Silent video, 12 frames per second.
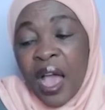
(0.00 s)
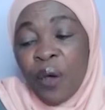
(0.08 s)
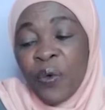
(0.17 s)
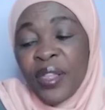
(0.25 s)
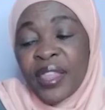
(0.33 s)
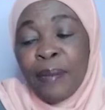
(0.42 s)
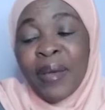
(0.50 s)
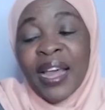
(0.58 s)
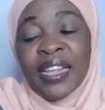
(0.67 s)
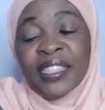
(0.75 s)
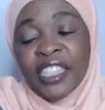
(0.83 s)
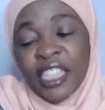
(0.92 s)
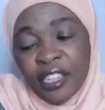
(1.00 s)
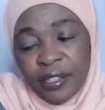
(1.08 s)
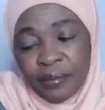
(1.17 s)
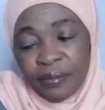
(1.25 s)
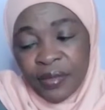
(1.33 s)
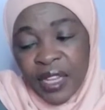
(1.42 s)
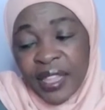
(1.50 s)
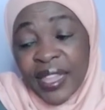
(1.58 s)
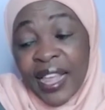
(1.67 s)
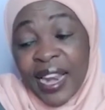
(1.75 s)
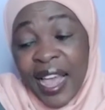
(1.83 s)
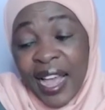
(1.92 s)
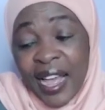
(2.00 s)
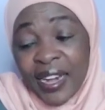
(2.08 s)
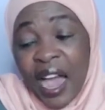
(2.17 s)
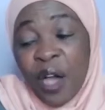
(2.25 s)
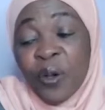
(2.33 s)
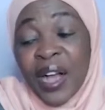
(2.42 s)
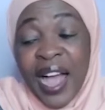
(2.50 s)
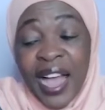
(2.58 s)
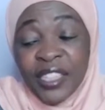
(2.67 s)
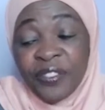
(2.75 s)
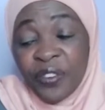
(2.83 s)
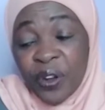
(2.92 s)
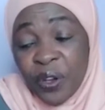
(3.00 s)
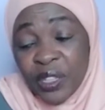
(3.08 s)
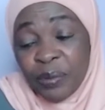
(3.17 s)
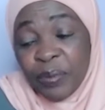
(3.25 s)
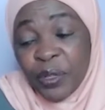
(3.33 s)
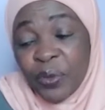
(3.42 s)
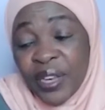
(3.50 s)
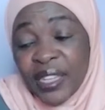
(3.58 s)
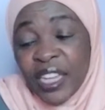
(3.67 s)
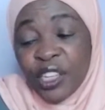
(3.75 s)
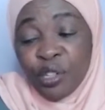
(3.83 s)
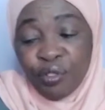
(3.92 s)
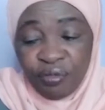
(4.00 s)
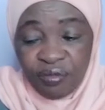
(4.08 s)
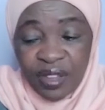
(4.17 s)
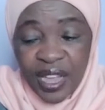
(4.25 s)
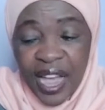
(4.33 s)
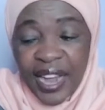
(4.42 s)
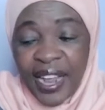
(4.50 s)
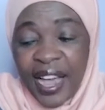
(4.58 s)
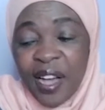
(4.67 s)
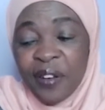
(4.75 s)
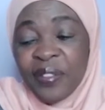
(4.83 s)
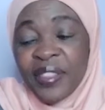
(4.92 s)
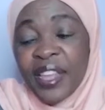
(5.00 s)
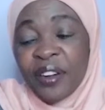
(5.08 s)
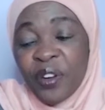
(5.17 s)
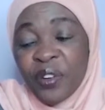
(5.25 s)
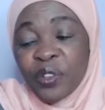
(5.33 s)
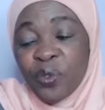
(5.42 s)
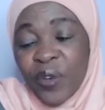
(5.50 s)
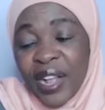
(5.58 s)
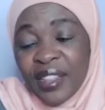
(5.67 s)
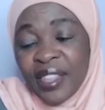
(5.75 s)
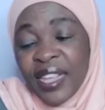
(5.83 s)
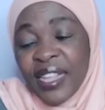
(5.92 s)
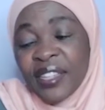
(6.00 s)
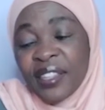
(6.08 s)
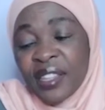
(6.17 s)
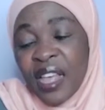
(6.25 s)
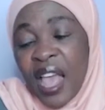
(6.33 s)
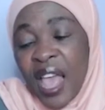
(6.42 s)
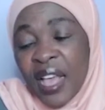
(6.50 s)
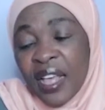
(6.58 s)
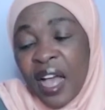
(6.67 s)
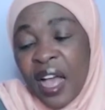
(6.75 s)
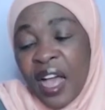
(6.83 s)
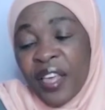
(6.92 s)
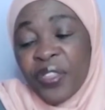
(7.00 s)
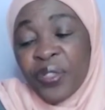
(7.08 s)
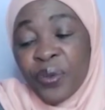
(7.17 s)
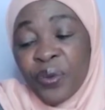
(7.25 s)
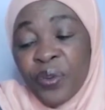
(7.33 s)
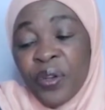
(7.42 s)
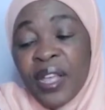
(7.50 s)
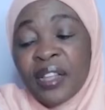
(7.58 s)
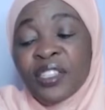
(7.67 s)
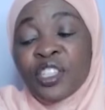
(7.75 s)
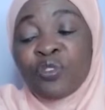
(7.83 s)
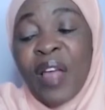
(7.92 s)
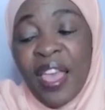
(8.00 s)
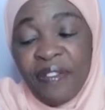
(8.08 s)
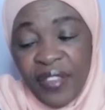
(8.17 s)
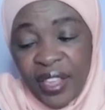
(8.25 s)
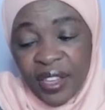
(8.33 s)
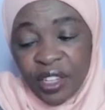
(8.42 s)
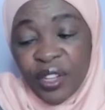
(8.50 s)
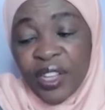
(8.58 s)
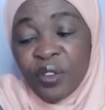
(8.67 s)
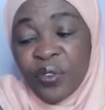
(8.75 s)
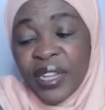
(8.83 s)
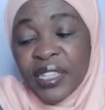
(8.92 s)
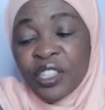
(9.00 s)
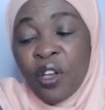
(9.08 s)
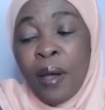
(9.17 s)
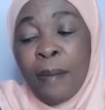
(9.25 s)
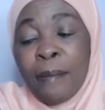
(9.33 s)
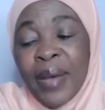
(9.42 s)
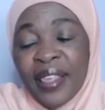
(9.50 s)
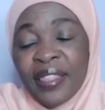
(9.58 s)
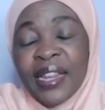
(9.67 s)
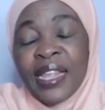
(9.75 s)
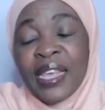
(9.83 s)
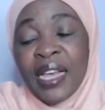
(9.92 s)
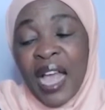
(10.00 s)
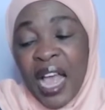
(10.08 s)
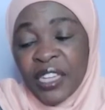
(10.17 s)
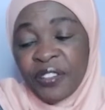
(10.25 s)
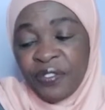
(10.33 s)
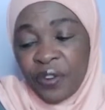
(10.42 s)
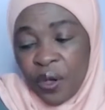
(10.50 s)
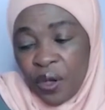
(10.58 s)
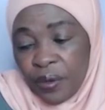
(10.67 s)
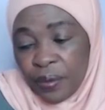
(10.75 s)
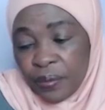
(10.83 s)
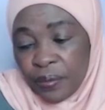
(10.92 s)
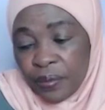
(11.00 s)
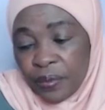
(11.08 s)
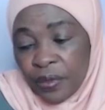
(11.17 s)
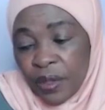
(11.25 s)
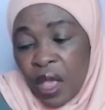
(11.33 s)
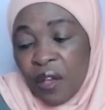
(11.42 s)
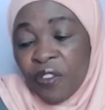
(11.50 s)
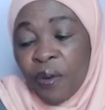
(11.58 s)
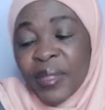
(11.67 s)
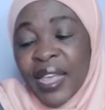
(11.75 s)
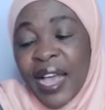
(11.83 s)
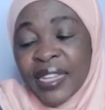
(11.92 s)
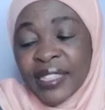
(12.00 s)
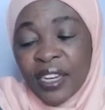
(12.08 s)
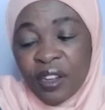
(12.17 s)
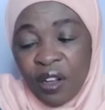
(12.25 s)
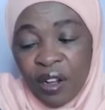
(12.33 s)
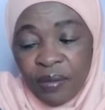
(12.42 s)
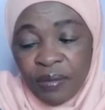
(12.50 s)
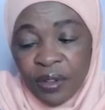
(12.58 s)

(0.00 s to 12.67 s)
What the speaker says: with the balance sheet. They learn how cash flows between the two and how the road to wealth is through striving to increase your monthly cash flow from the asset column